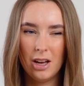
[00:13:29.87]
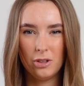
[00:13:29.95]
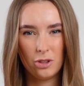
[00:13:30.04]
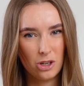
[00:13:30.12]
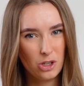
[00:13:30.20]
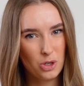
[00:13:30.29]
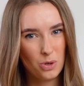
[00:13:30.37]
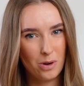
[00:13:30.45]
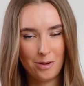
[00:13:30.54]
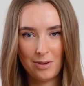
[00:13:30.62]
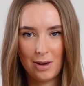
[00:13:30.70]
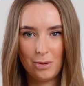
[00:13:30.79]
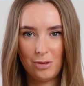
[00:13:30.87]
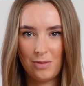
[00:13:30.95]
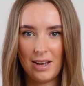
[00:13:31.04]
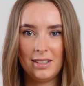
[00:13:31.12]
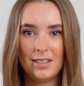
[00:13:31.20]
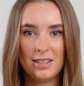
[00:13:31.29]
Not sure if I will
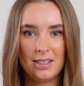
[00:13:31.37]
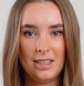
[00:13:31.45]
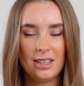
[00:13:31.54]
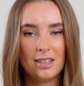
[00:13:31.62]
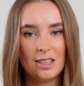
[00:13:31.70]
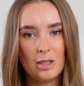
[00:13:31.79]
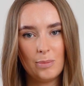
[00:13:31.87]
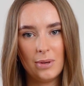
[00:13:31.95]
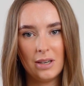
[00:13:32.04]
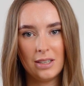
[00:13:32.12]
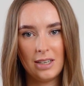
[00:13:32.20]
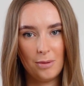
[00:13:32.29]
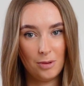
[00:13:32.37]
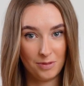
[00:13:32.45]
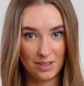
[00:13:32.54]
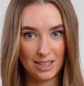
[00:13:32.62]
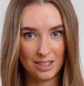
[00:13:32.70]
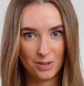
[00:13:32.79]
find the sneakers, but
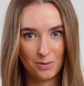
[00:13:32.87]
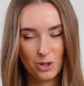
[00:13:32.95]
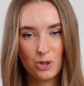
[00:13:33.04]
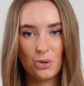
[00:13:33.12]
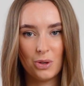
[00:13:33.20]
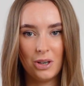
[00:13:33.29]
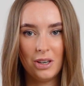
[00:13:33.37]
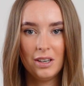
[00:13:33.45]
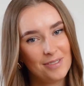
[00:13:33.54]
everything else for sure.